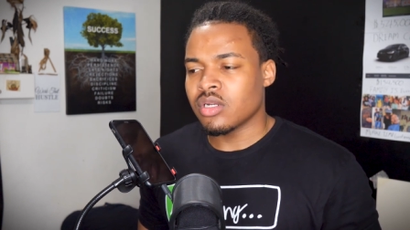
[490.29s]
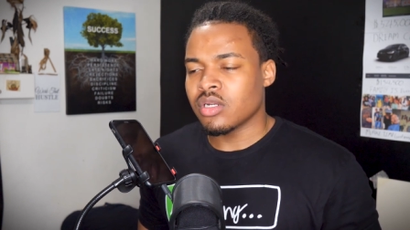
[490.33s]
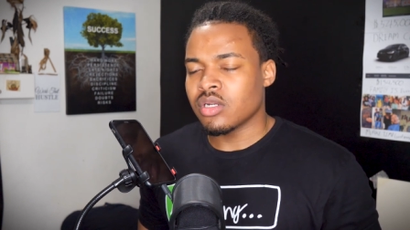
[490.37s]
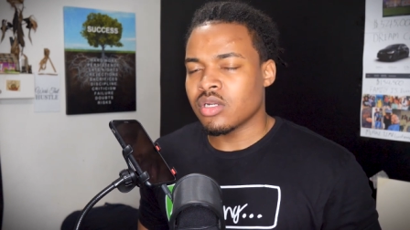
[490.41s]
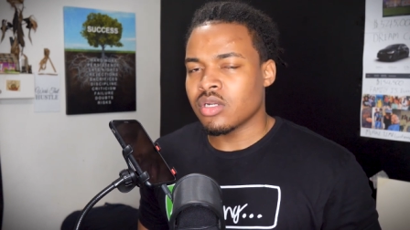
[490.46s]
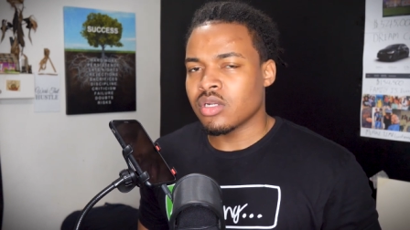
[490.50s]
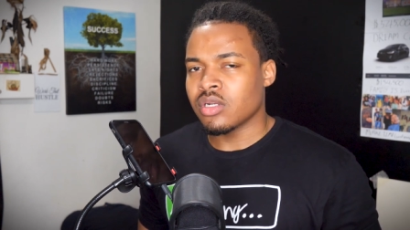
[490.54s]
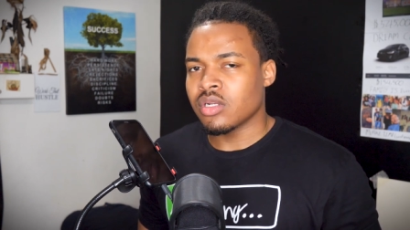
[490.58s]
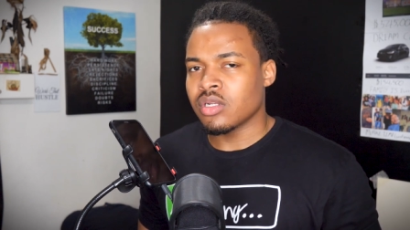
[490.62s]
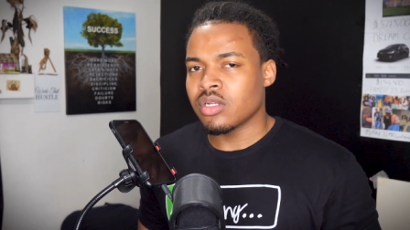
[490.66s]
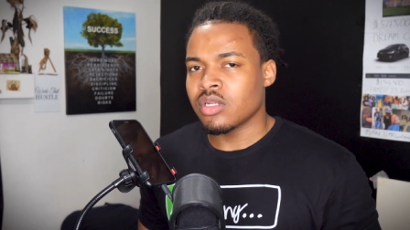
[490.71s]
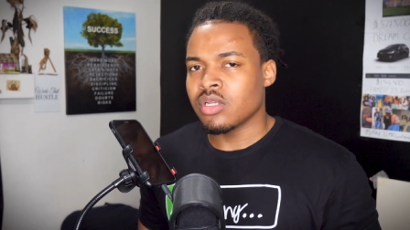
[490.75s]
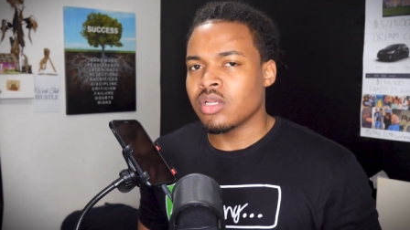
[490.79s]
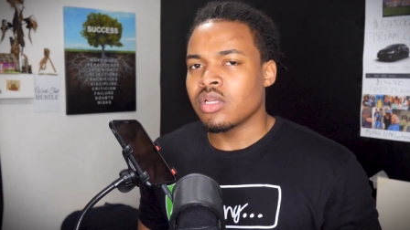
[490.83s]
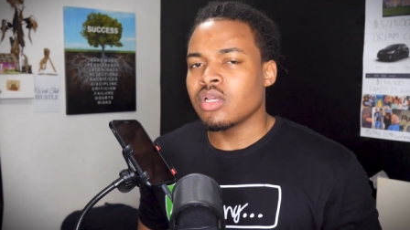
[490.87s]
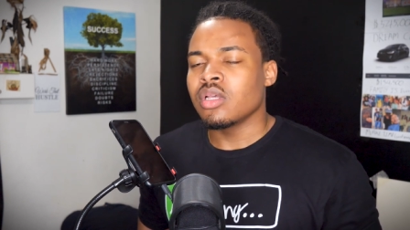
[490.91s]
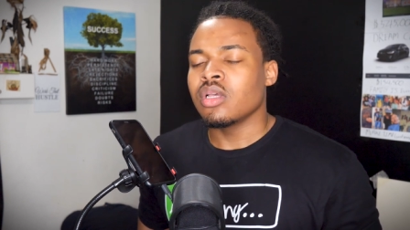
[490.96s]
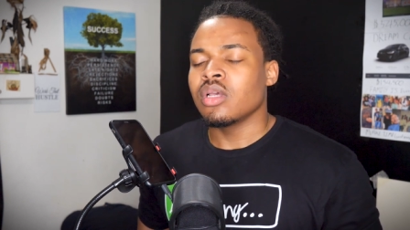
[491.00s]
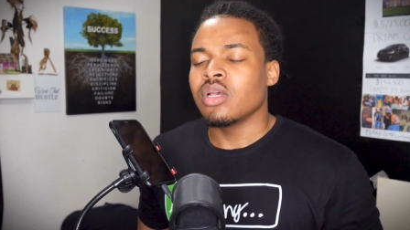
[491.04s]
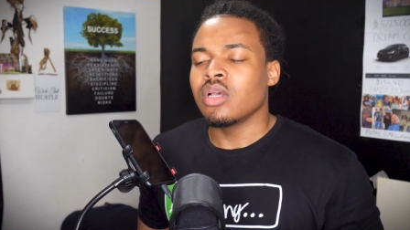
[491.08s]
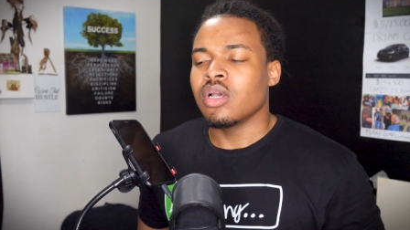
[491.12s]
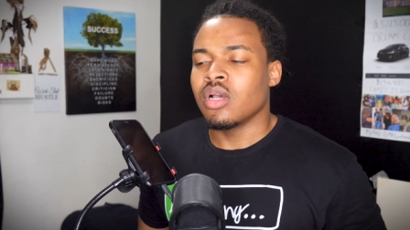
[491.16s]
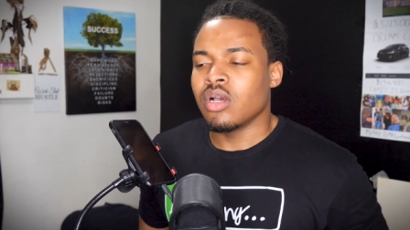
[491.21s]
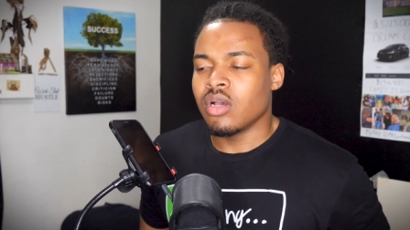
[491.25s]
That is correct,
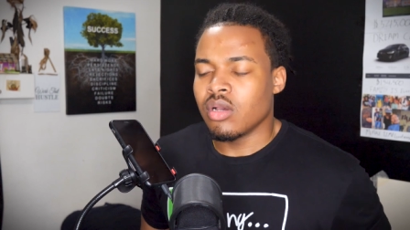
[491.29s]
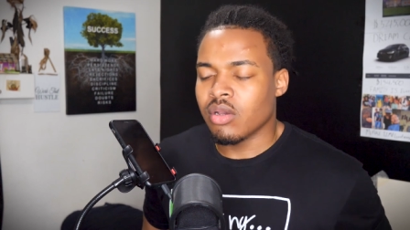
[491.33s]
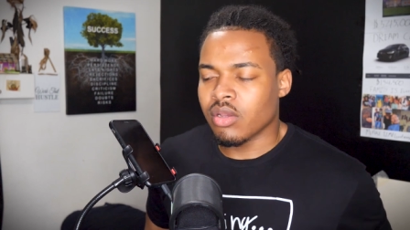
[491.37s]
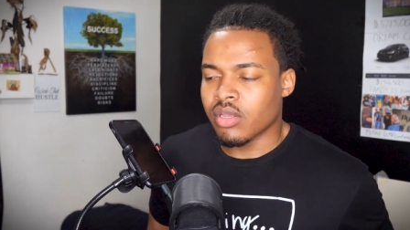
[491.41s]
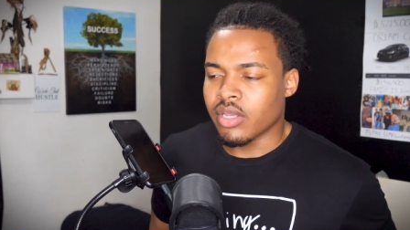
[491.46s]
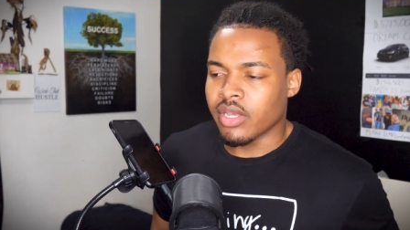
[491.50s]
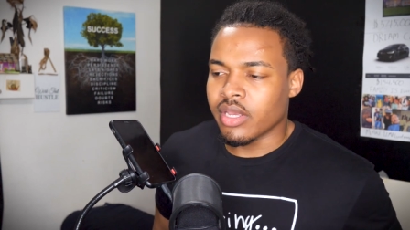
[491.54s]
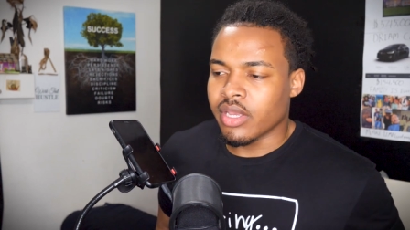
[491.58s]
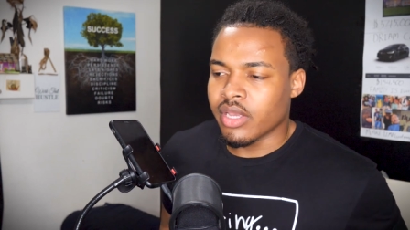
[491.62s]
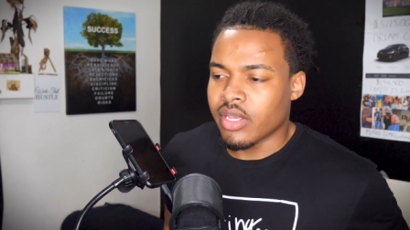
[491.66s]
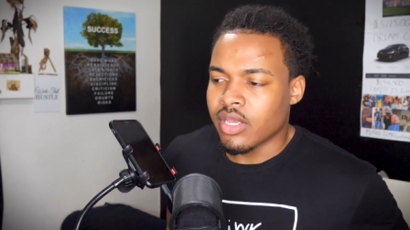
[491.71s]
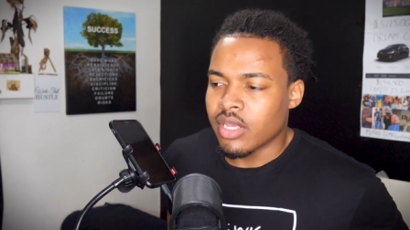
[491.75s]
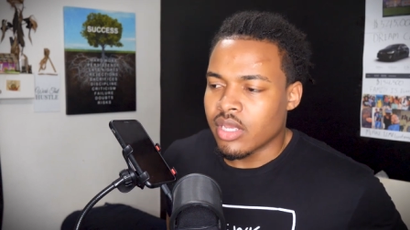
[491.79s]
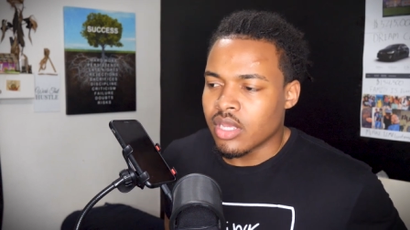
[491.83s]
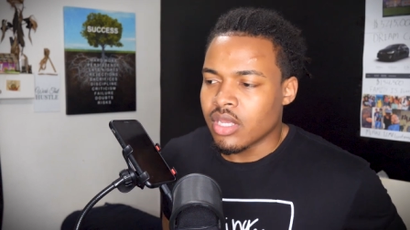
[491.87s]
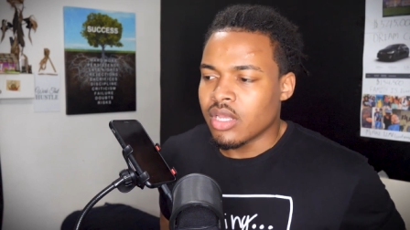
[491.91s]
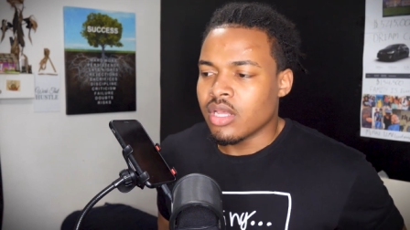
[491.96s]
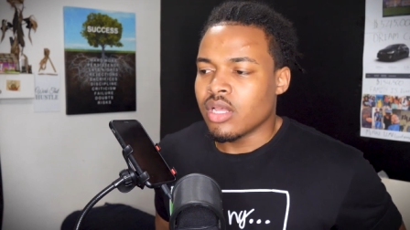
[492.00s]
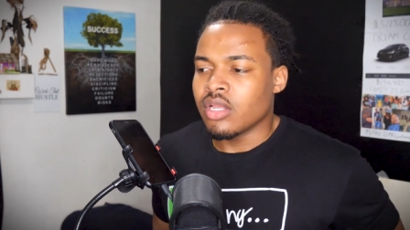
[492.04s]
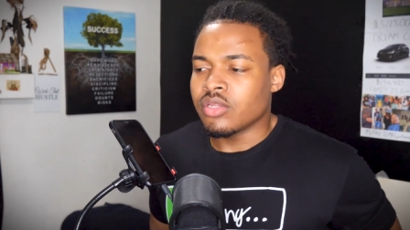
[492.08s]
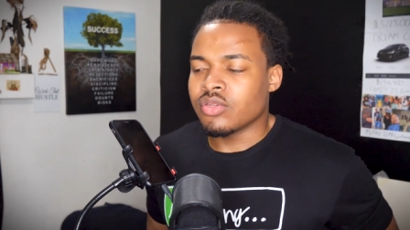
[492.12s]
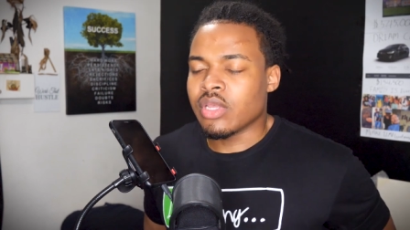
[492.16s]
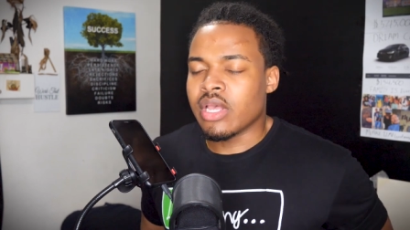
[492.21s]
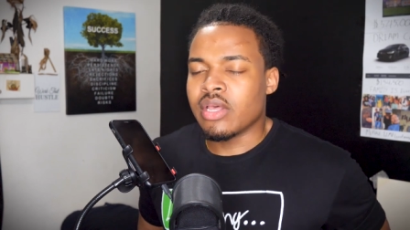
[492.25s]
yes. Okay,
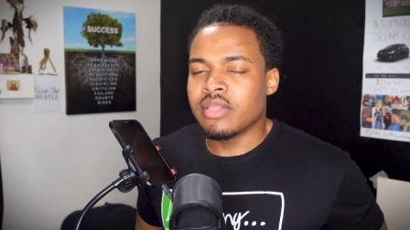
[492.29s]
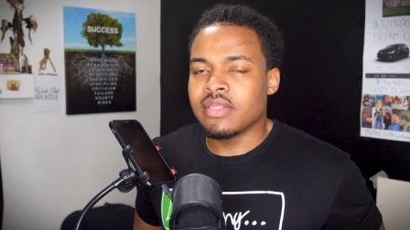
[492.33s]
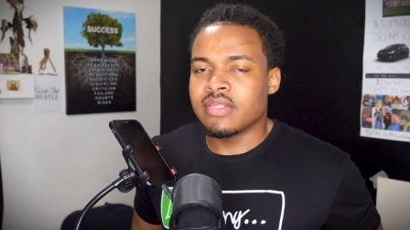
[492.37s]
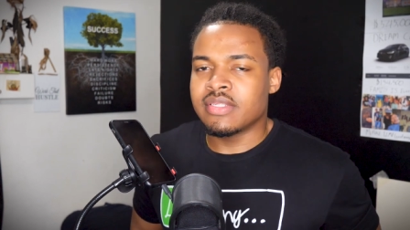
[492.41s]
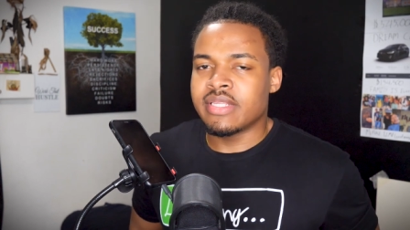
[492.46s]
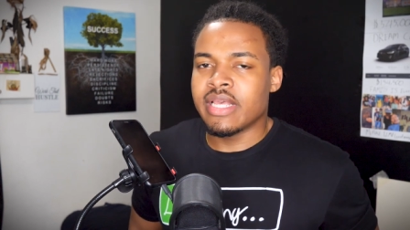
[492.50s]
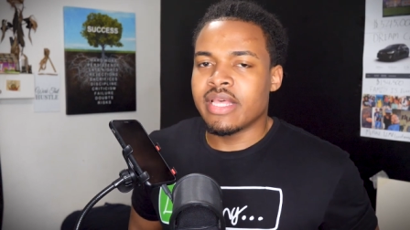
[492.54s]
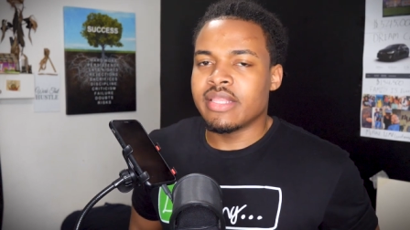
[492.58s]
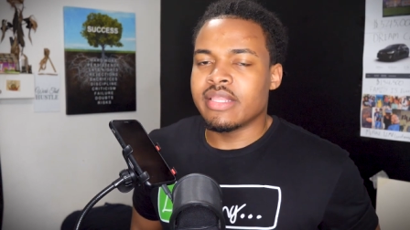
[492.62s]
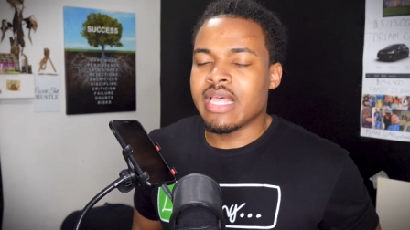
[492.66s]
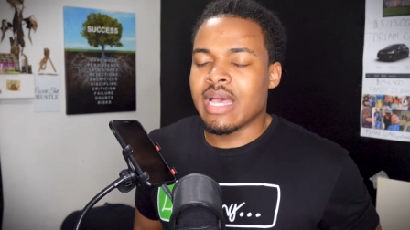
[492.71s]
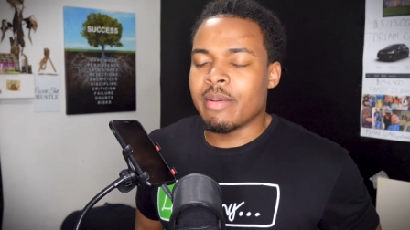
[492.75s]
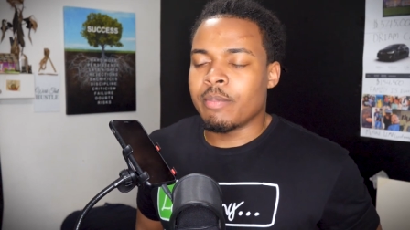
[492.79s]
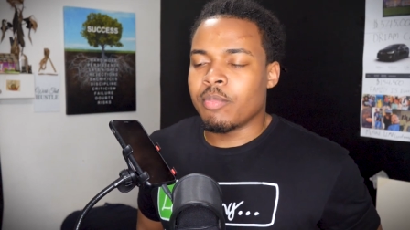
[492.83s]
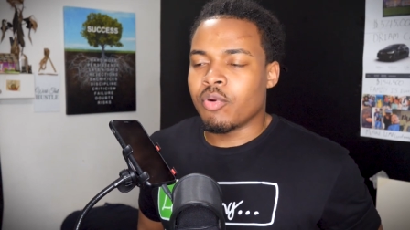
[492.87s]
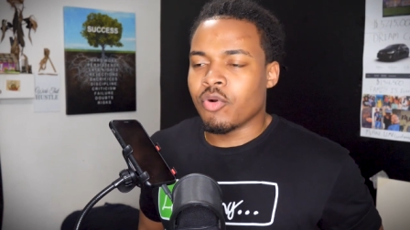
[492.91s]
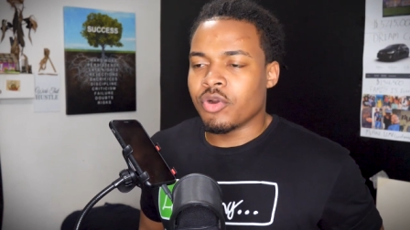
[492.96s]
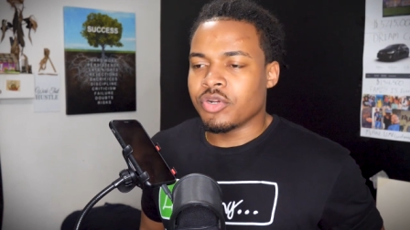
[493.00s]
so I understand that yep.